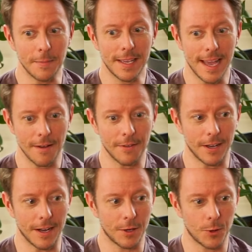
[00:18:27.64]
me
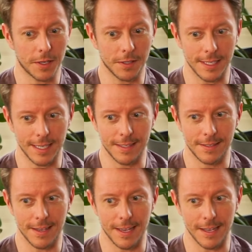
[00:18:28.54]
caveat quickly and
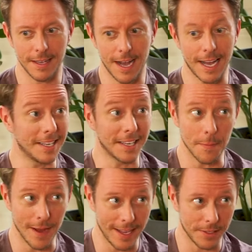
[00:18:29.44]
say, I didn't get
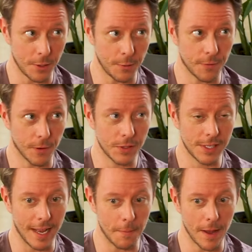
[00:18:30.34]
my hands on you first,
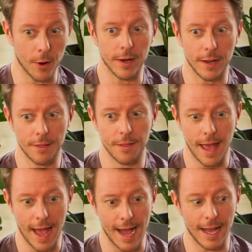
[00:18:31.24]
and Meredith
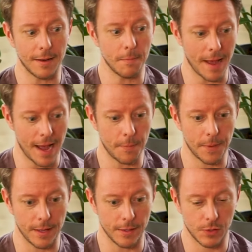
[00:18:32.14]
at MAP
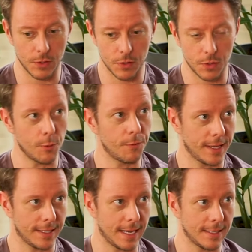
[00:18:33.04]
is so
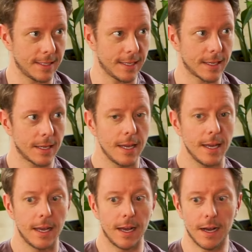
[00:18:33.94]
fantastic.
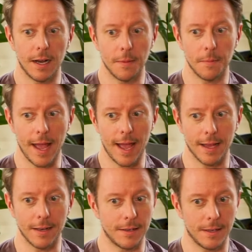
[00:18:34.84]

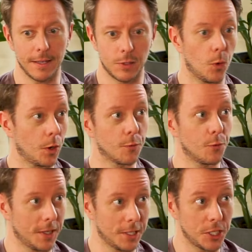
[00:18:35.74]
And it's wonderful
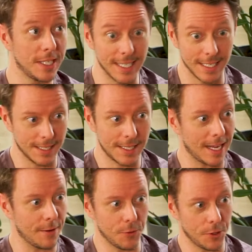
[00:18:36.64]
that she didn't
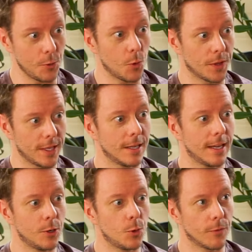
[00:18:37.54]
stifle you,
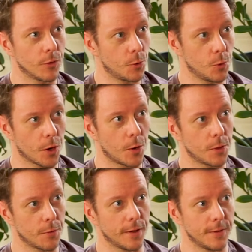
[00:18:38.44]
and whoever you were working with
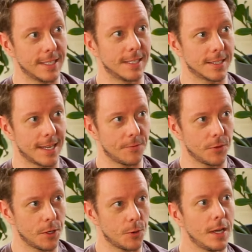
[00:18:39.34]
over there didn't stifle
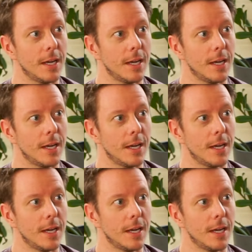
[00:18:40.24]
you.